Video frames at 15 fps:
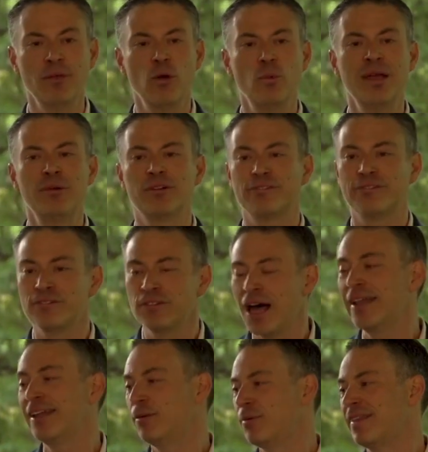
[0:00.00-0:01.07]
We were
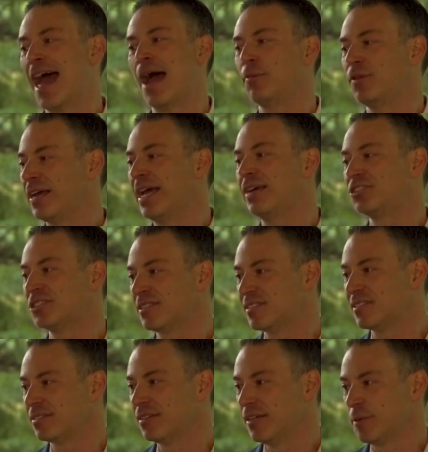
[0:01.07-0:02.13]
flooded with applications.